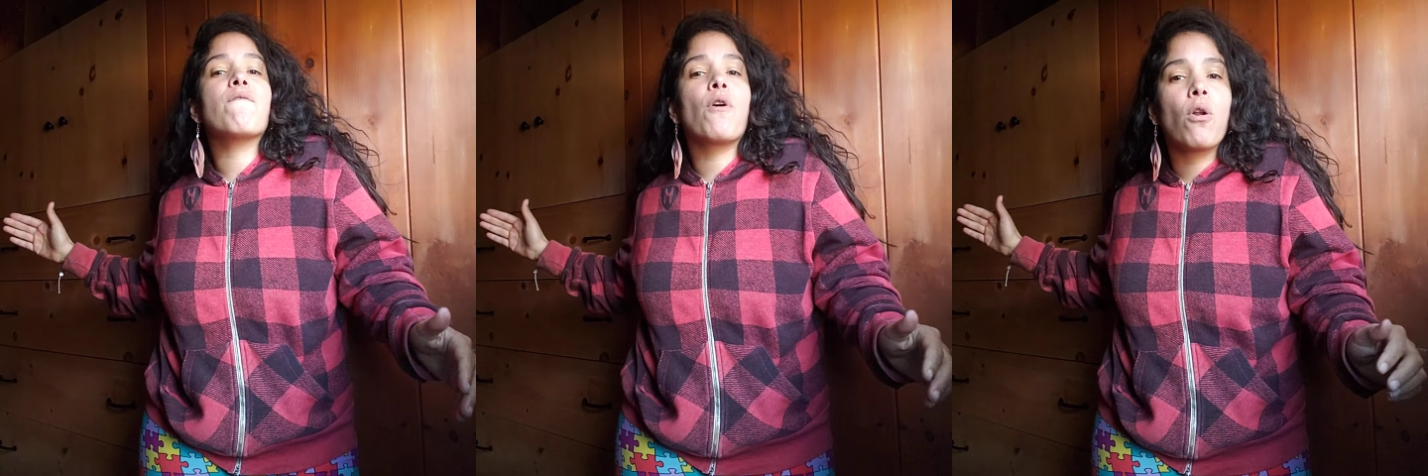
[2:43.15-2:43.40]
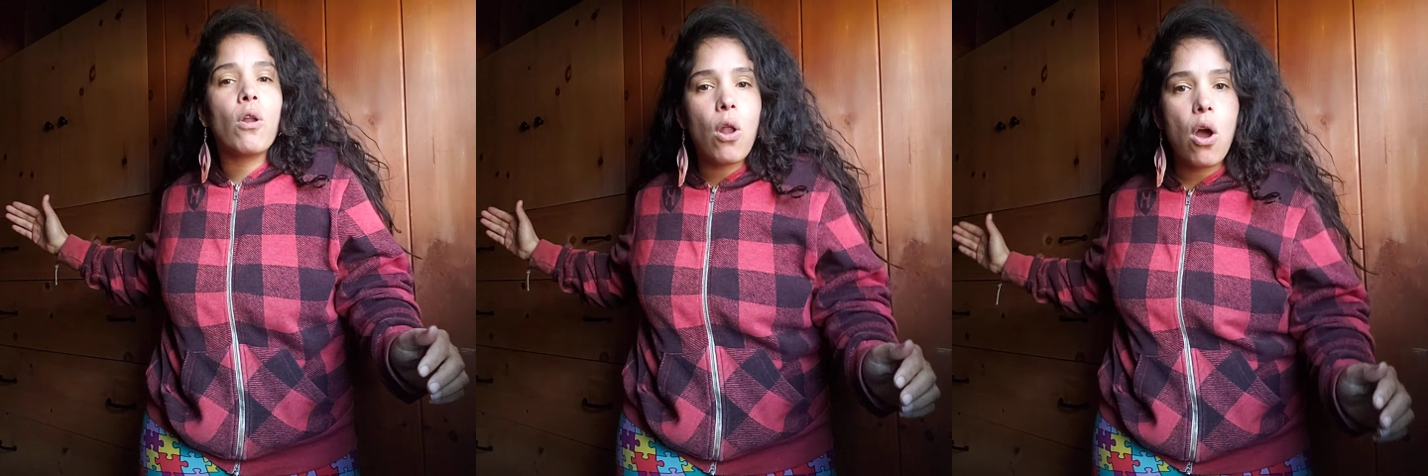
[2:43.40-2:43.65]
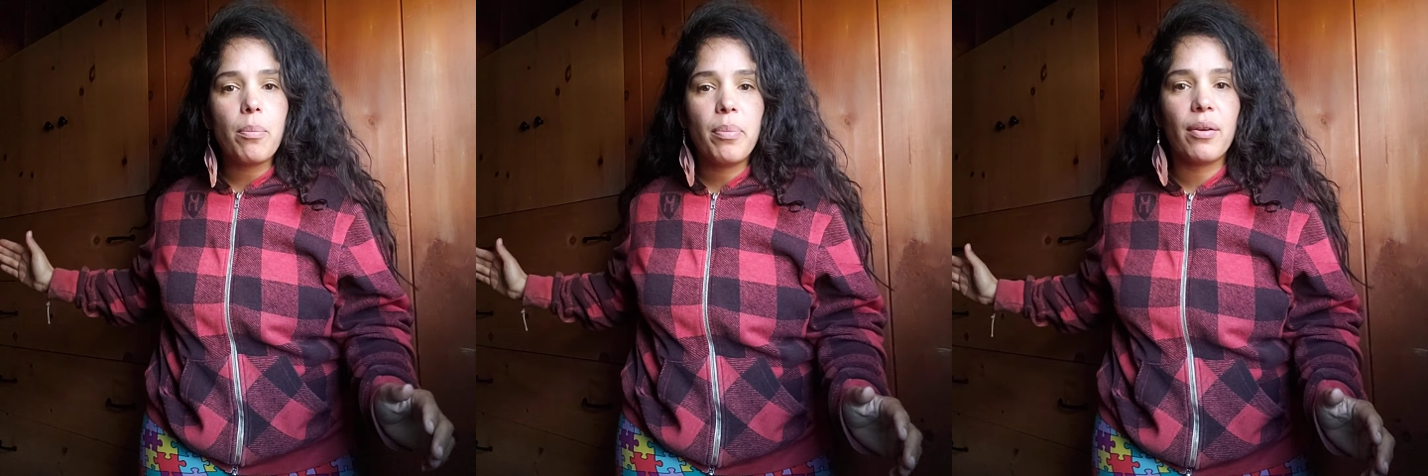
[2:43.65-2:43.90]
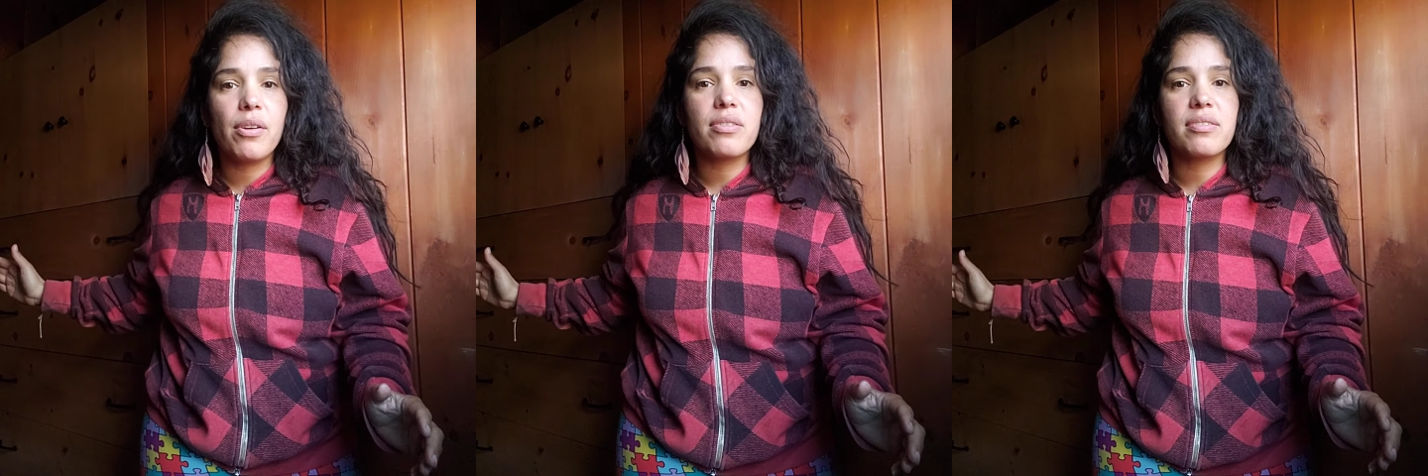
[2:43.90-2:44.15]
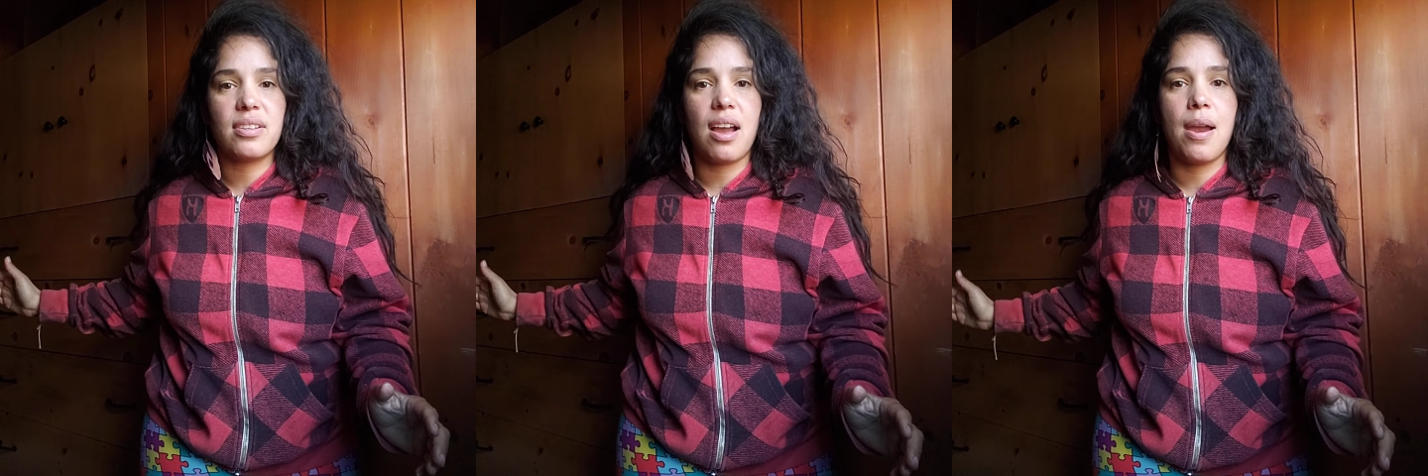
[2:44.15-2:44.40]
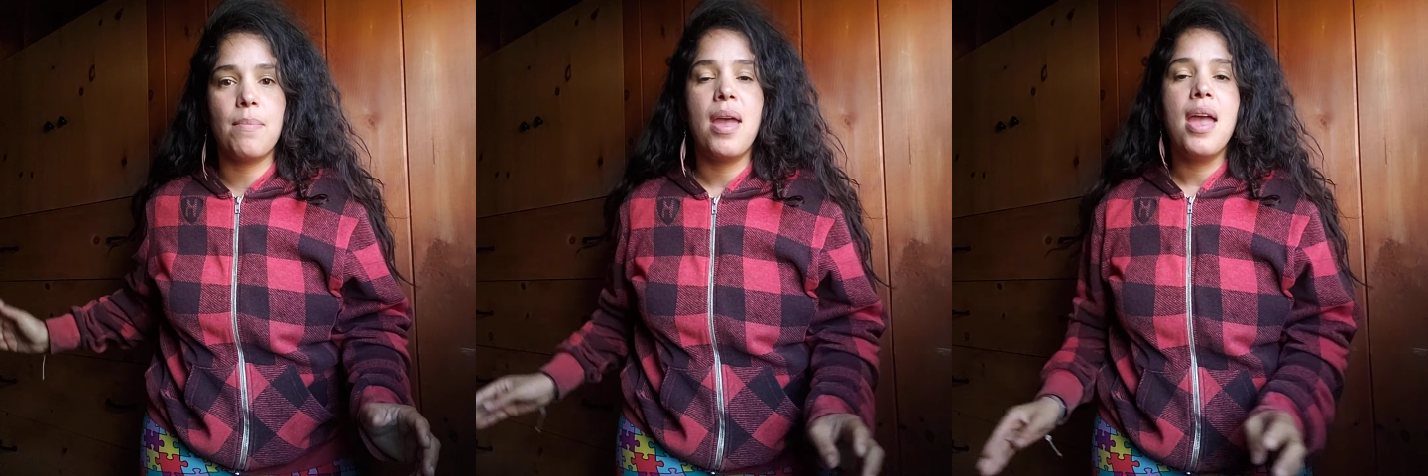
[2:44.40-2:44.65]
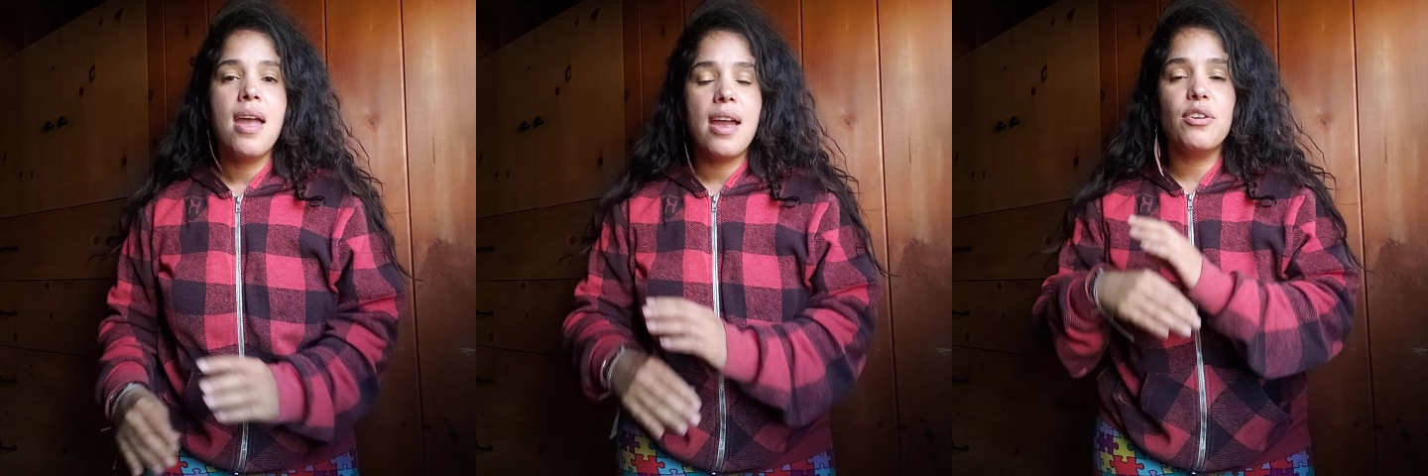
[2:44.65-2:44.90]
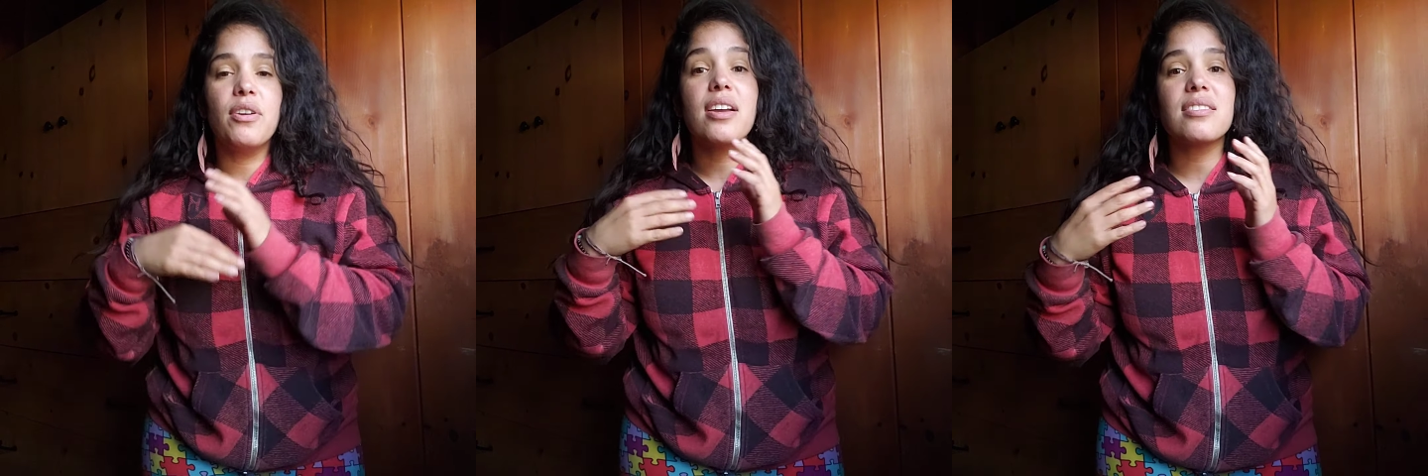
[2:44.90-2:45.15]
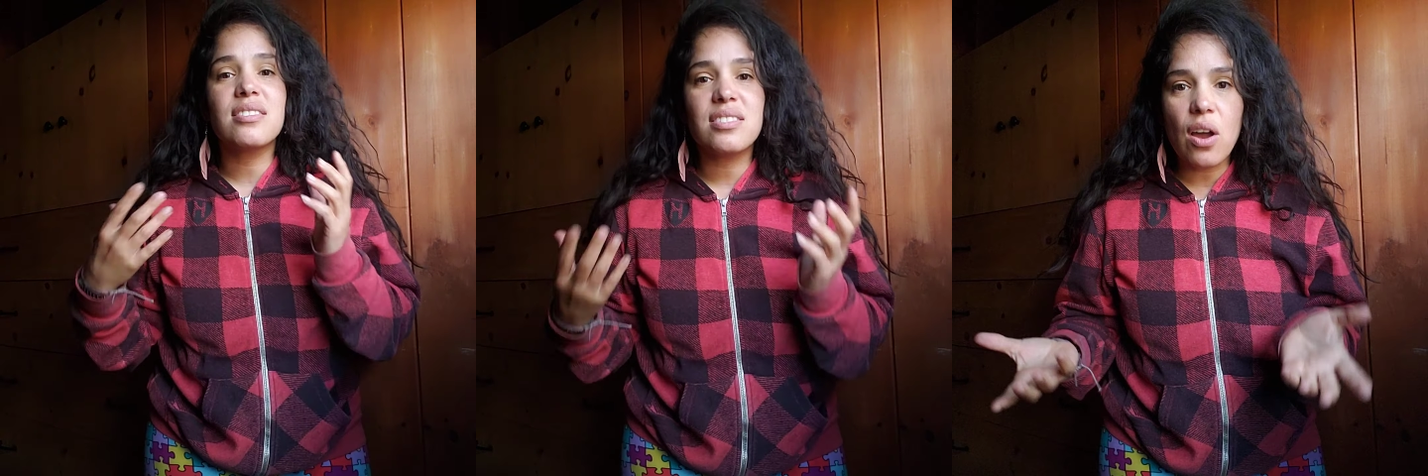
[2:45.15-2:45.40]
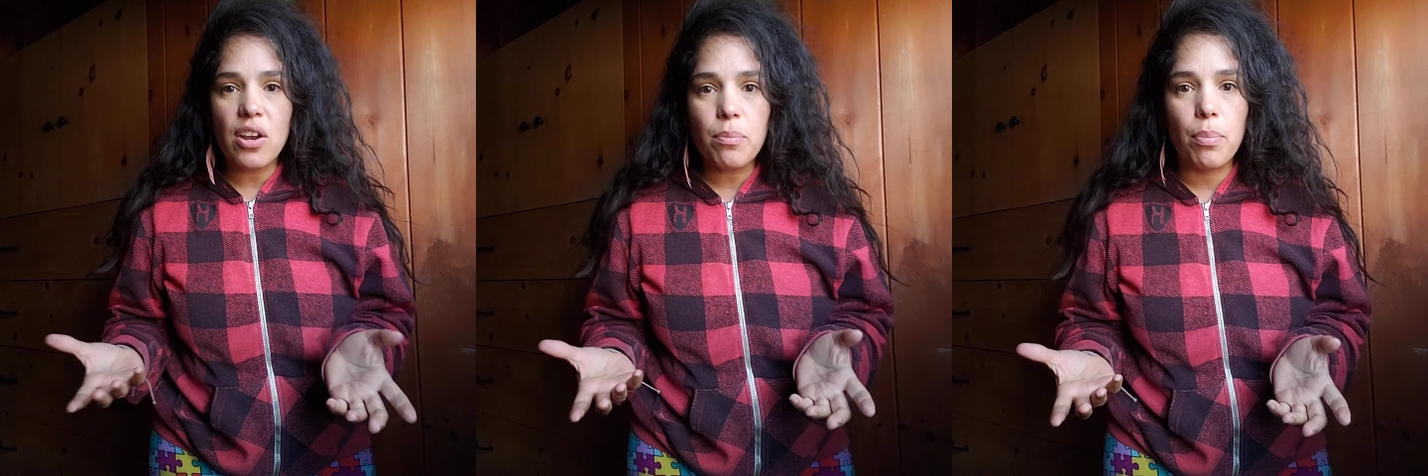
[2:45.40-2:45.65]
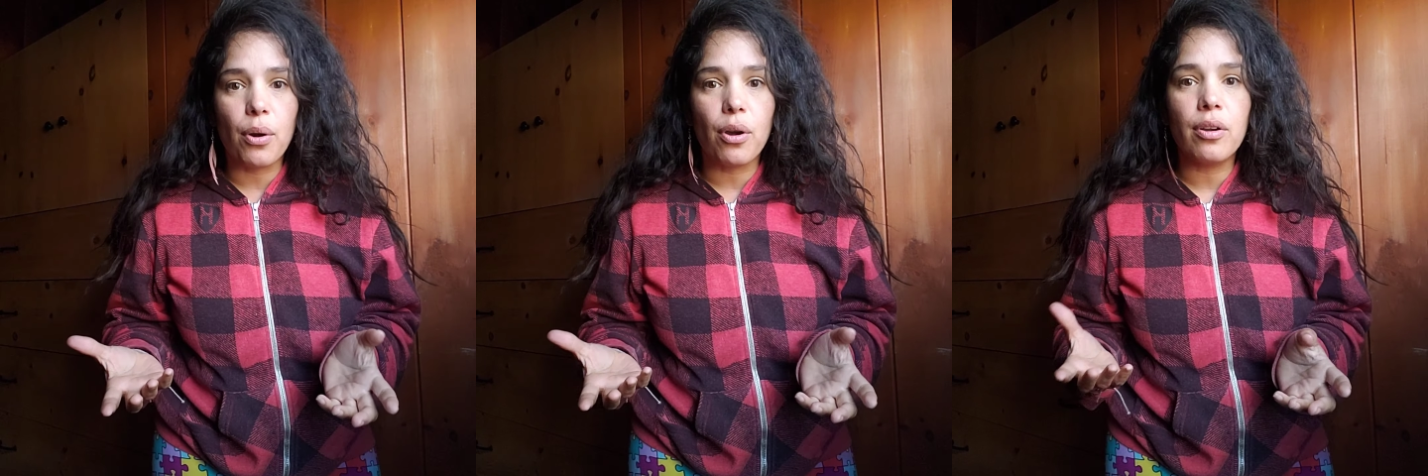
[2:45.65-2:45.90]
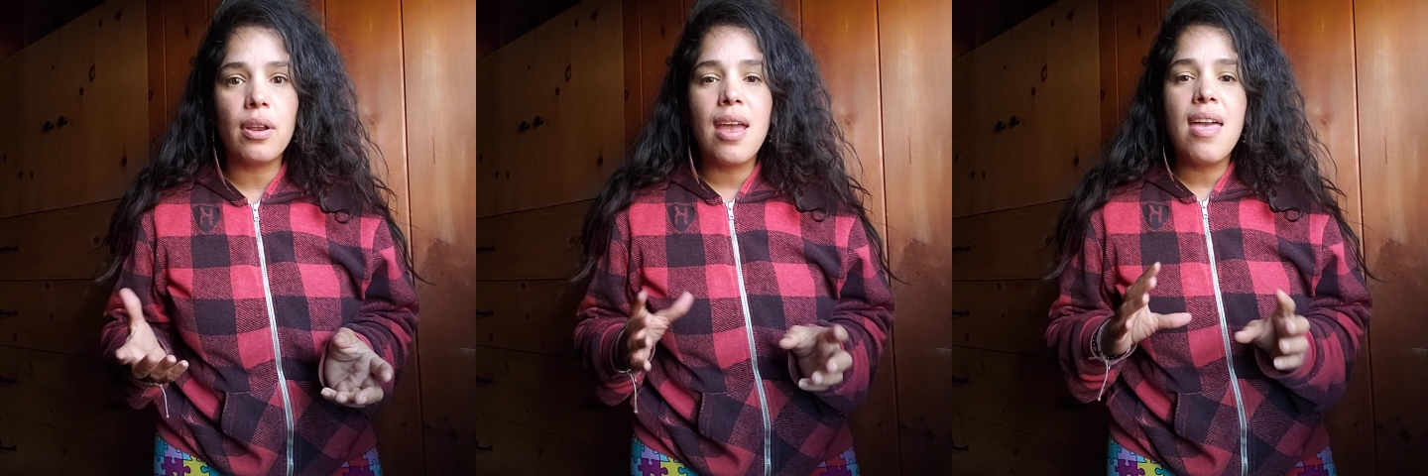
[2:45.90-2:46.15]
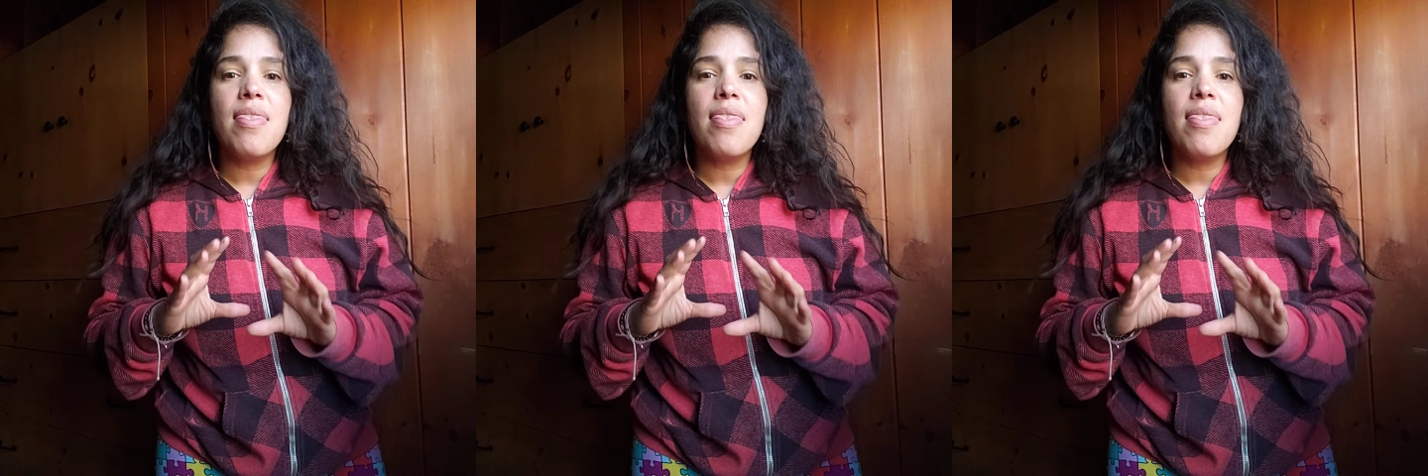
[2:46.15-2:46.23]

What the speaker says: for a long period of time and you get sunburn,